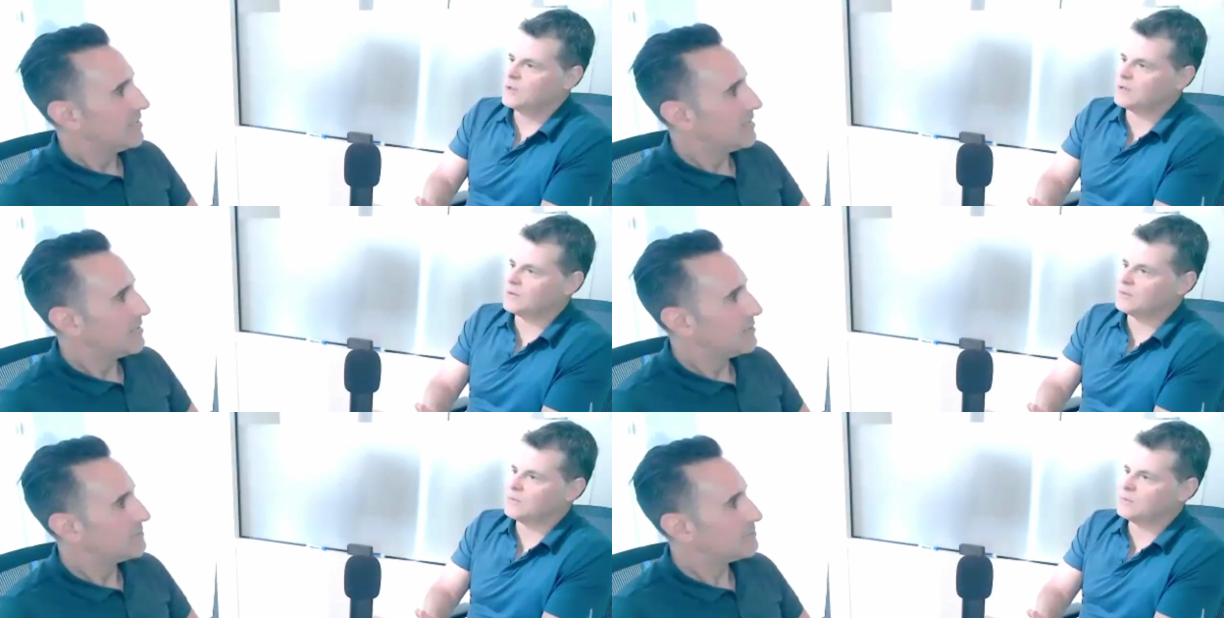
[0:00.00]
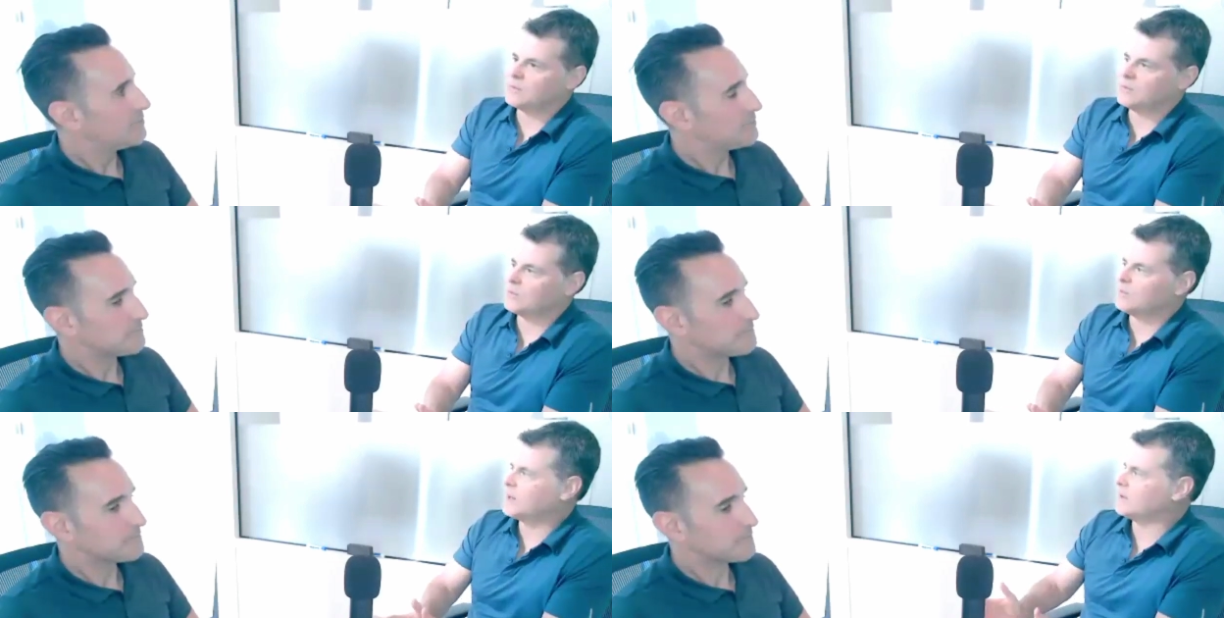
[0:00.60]
Speaker 1: Where
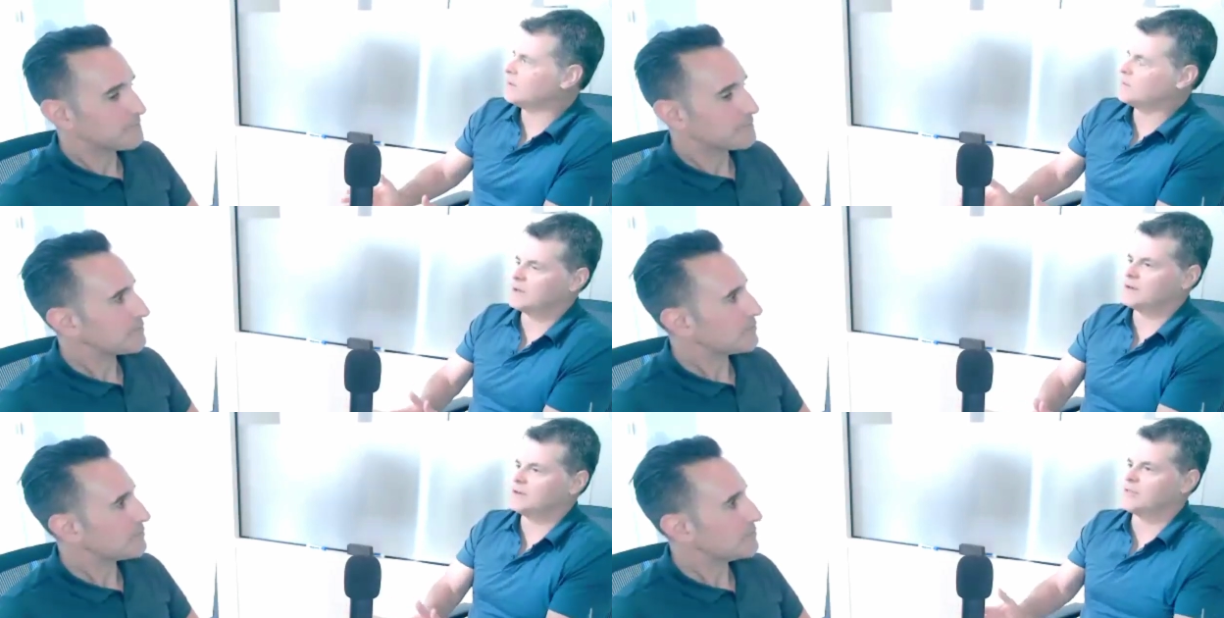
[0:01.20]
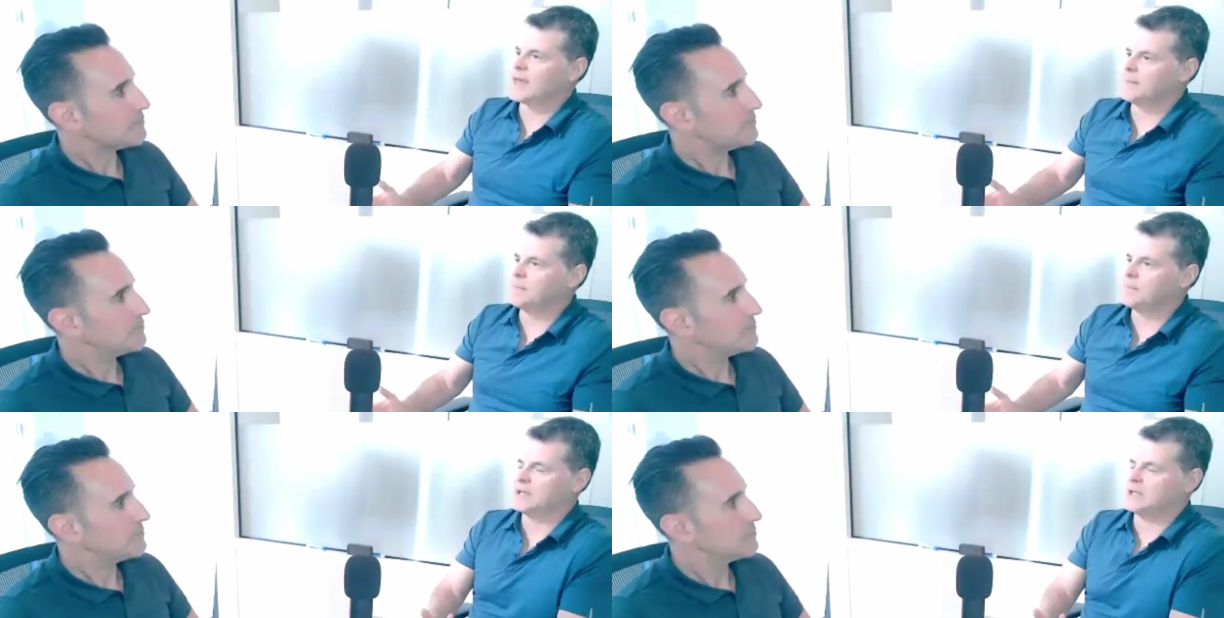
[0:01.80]
where where's
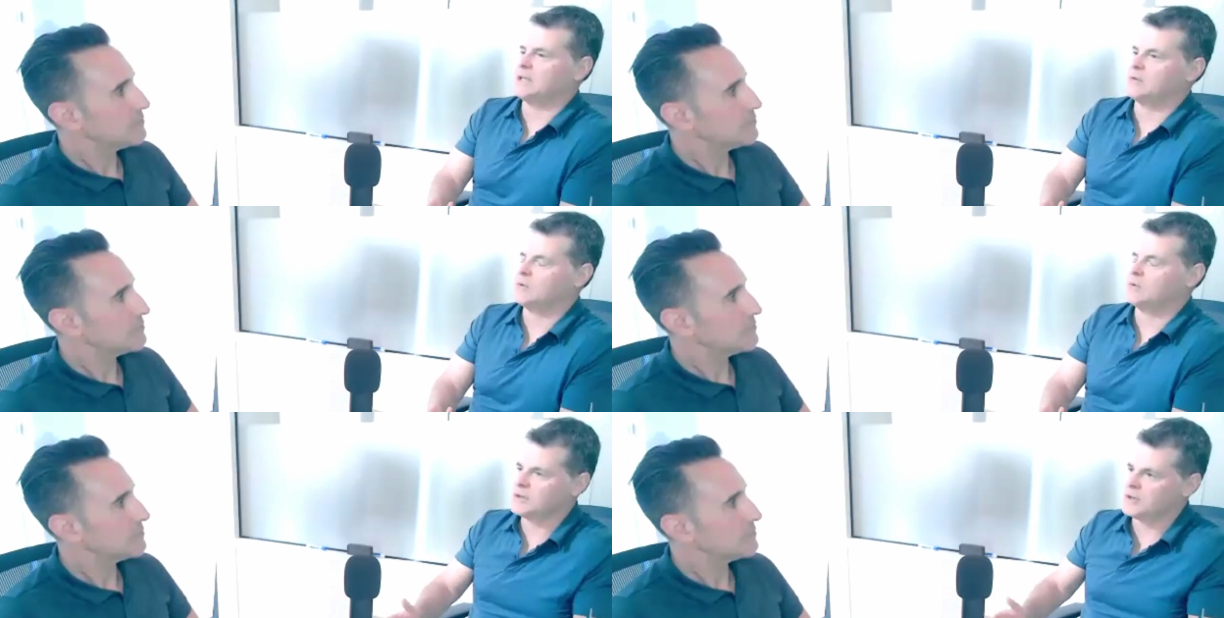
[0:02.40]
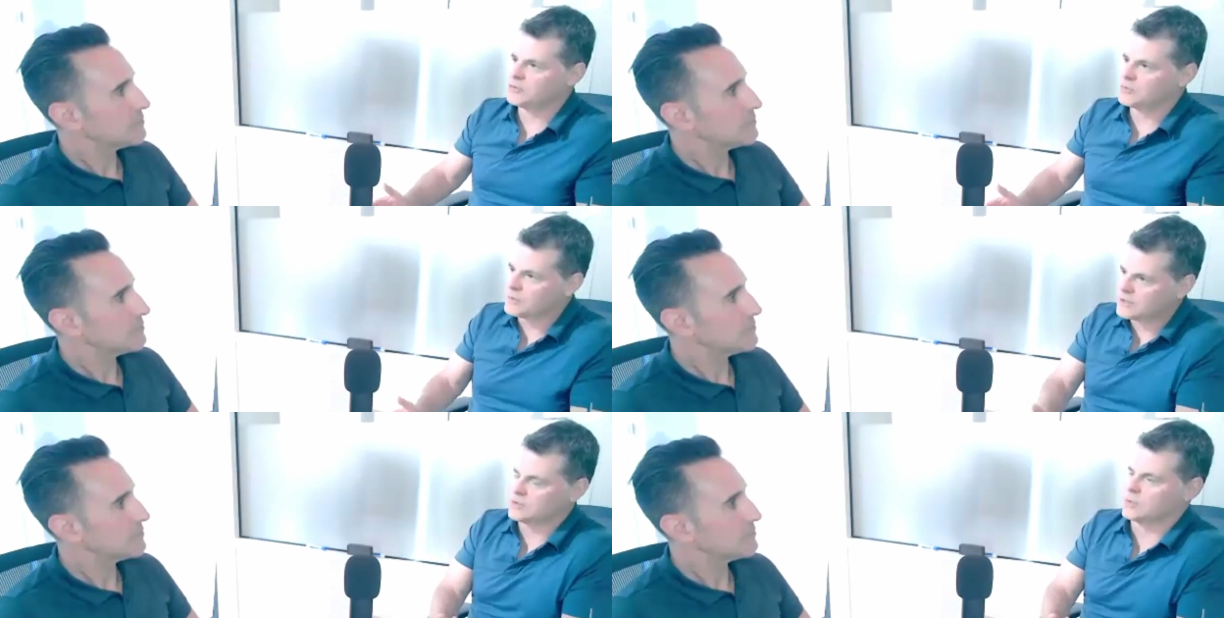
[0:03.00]
that money? Where are
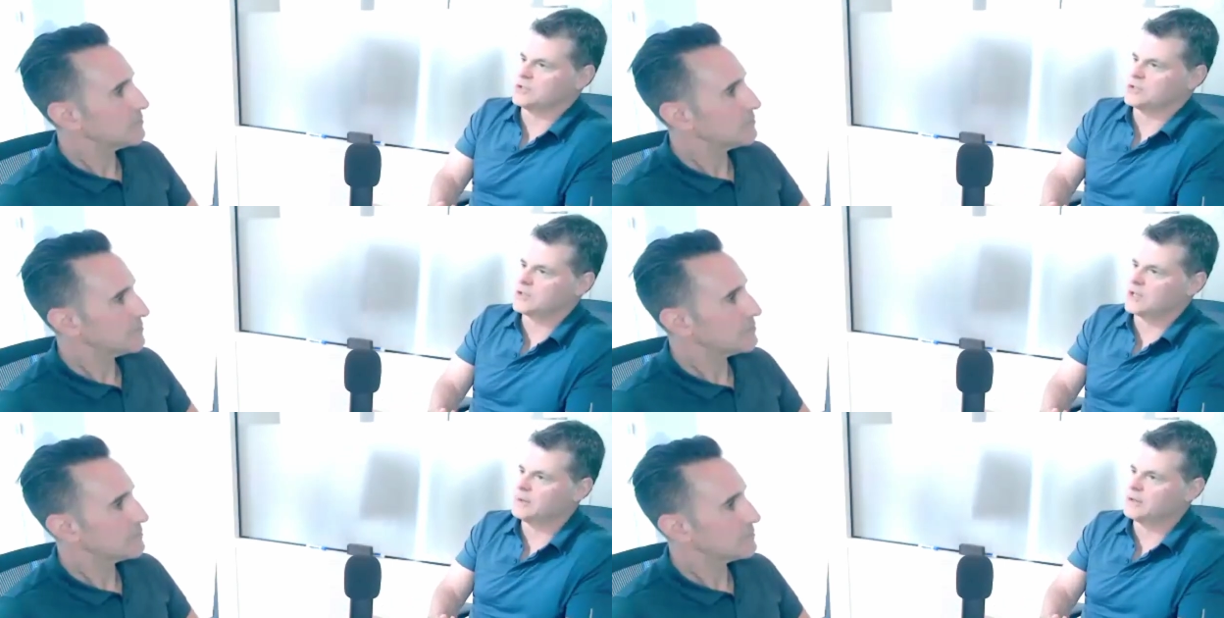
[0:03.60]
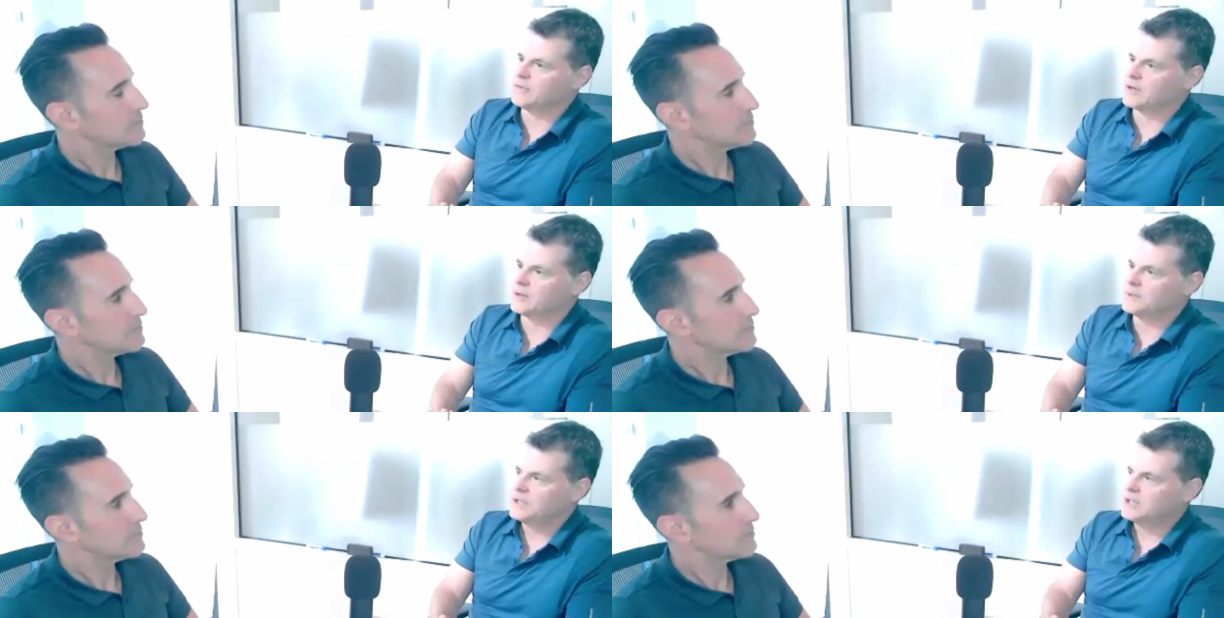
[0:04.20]
those resources coming
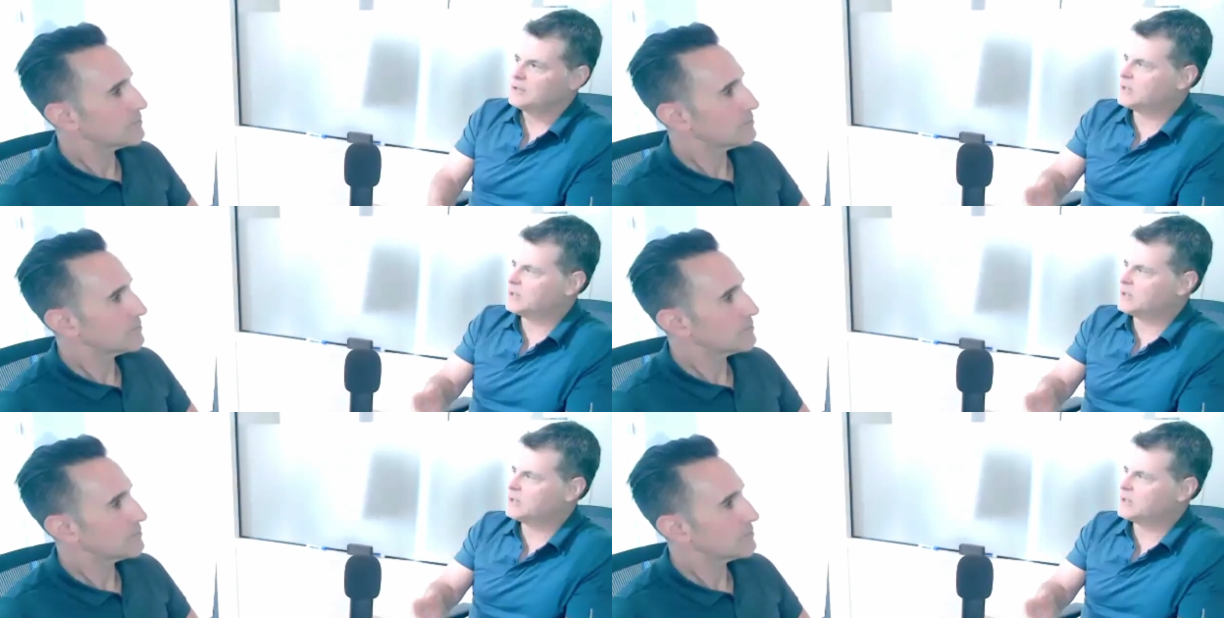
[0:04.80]
from?